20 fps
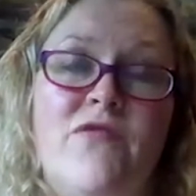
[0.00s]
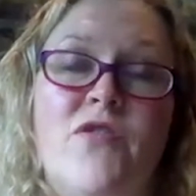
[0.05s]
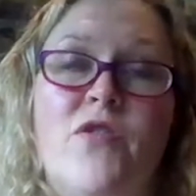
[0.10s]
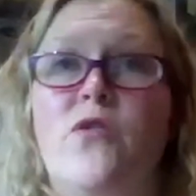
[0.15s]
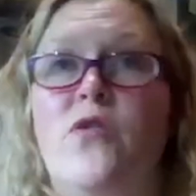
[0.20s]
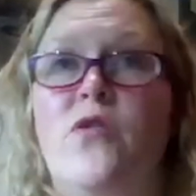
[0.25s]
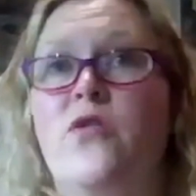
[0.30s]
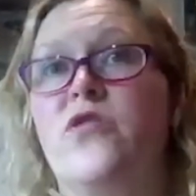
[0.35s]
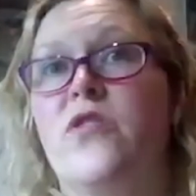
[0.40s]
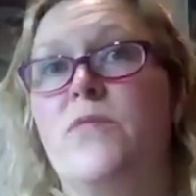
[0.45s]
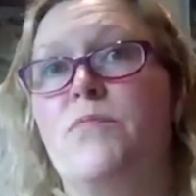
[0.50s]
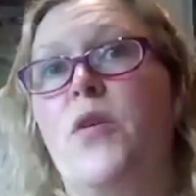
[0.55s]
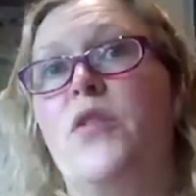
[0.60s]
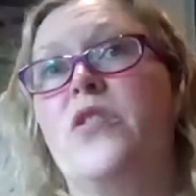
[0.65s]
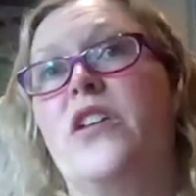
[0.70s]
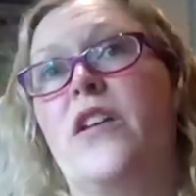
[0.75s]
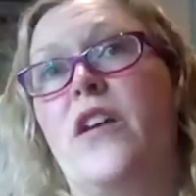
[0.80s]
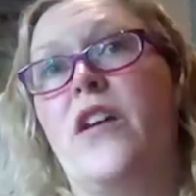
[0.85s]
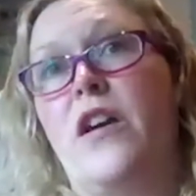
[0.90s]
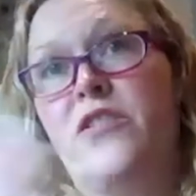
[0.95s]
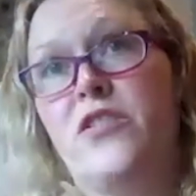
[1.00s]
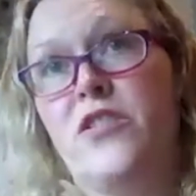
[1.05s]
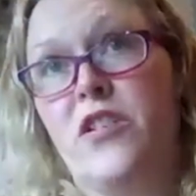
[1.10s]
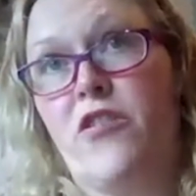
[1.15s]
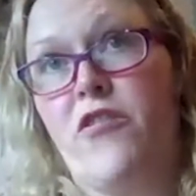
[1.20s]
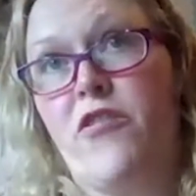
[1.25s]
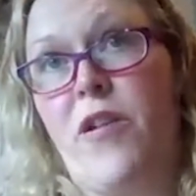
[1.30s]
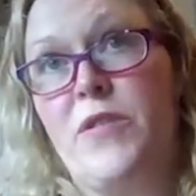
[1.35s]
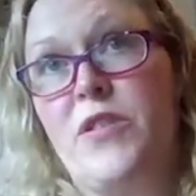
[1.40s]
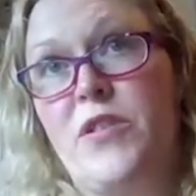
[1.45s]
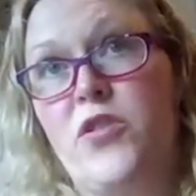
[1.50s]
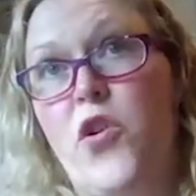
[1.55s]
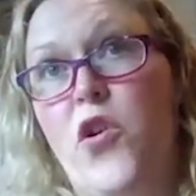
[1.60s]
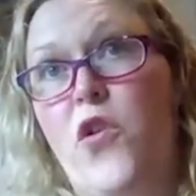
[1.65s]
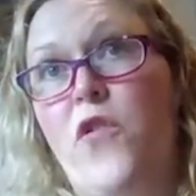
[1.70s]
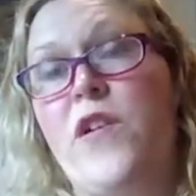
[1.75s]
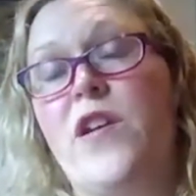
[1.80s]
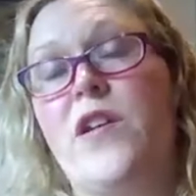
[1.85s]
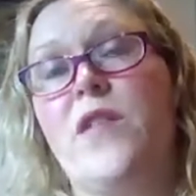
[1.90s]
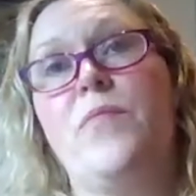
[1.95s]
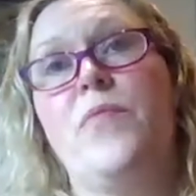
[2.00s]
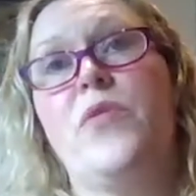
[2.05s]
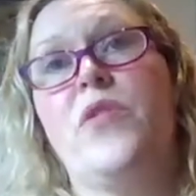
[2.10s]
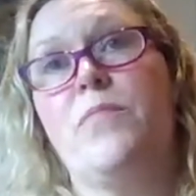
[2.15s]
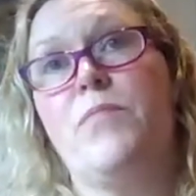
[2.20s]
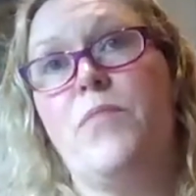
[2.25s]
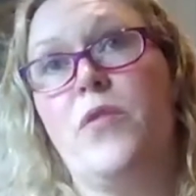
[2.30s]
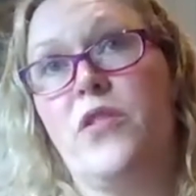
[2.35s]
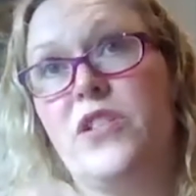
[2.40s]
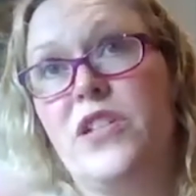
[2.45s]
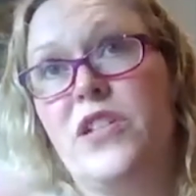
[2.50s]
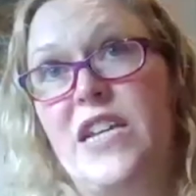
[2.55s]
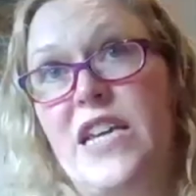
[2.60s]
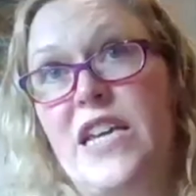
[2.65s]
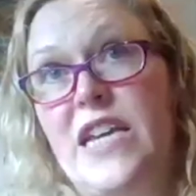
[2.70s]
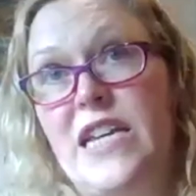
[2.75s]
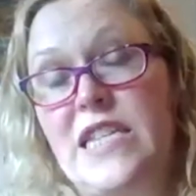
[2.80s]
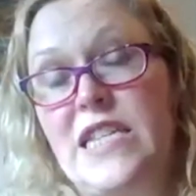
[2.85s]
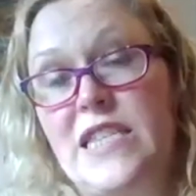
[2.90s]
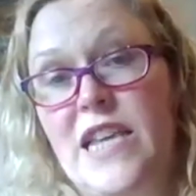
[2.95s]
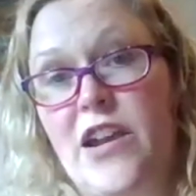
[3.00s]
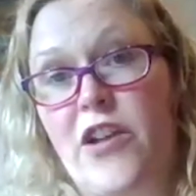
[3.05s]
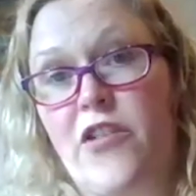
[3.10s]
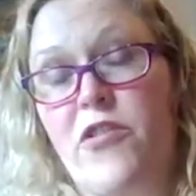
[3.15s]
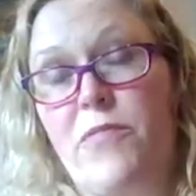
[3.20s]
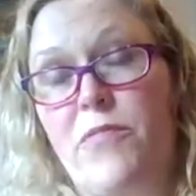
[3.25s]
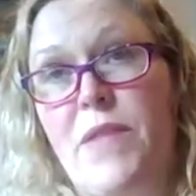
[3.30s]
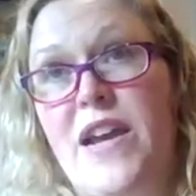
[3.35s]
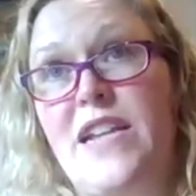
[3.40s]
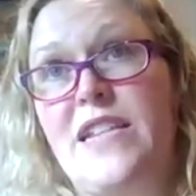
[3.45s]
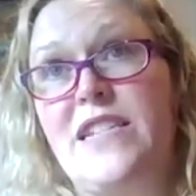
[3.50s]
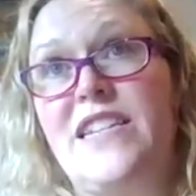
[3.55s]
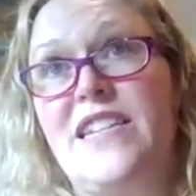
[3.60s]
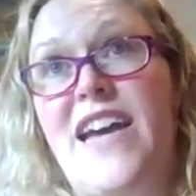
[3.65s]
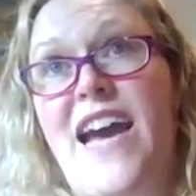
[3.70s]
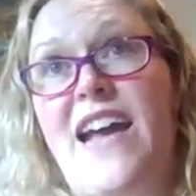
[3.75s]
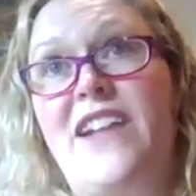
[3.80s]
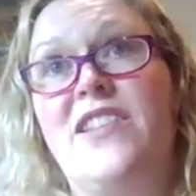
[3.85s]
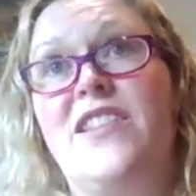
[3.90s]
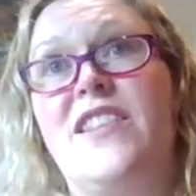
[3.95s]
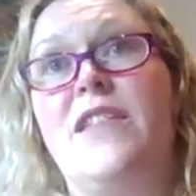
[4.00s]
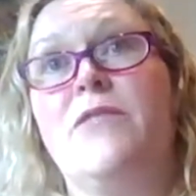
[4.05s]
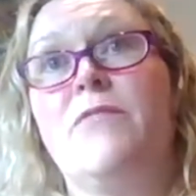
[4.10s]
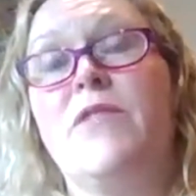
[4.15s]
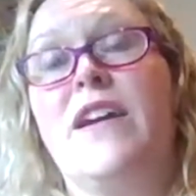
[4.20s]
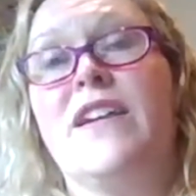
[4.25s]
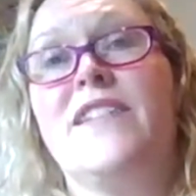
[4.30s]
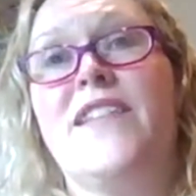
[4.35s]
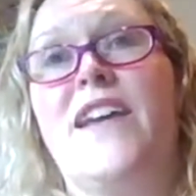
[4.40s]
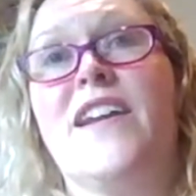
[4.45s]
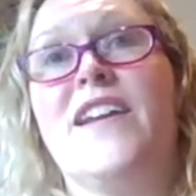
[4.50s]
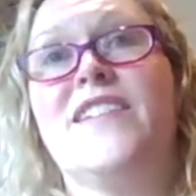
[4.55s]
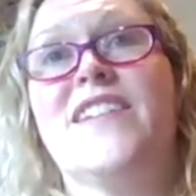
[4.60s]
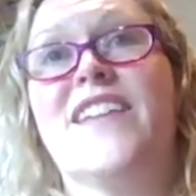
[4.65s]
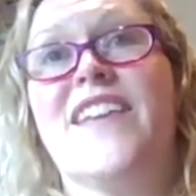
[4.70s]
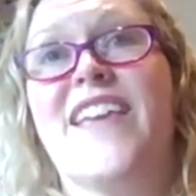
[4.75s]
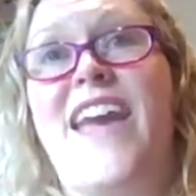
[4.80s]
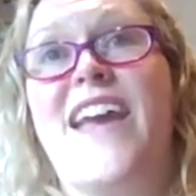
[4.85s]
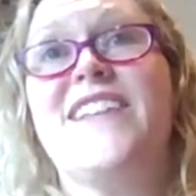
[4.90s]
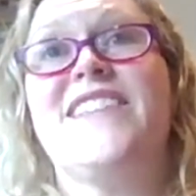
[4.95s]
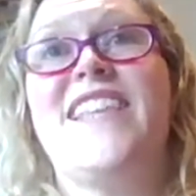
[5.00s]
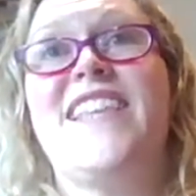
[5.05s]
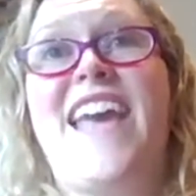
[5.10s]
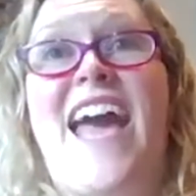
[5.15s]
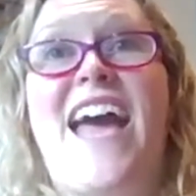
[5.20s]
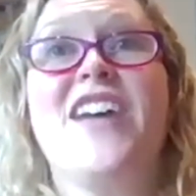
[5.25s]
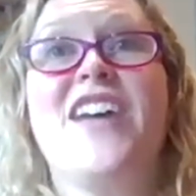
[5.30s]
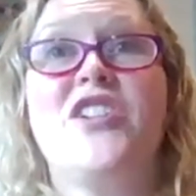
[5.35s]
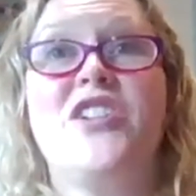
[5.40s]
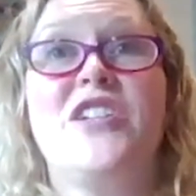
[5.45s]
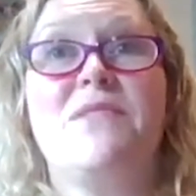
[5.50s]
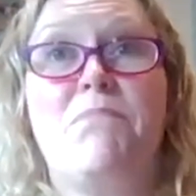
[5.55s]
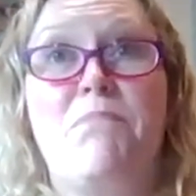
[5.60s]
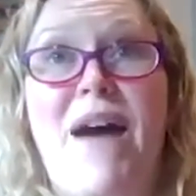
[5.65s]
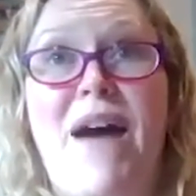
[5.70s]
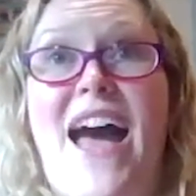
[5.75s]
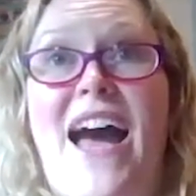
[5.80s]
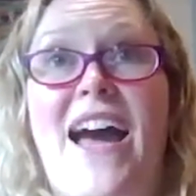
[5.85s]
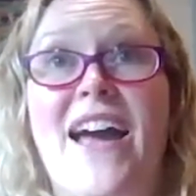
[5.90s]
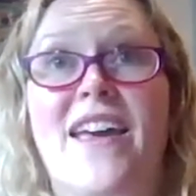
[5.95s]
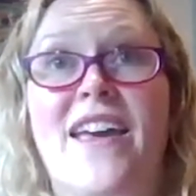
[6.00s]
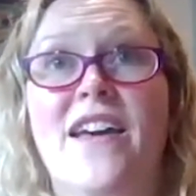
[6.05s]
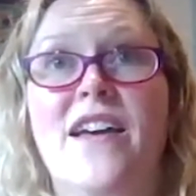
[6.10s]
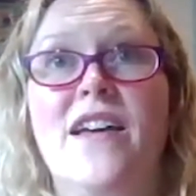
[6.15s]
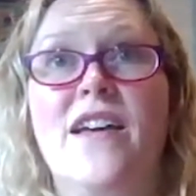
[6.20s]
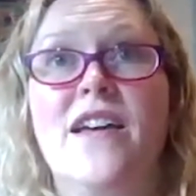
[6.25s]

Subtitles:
Of course, the body goes to the crematorium, the body is then cremated, and the executor gets the ashes back.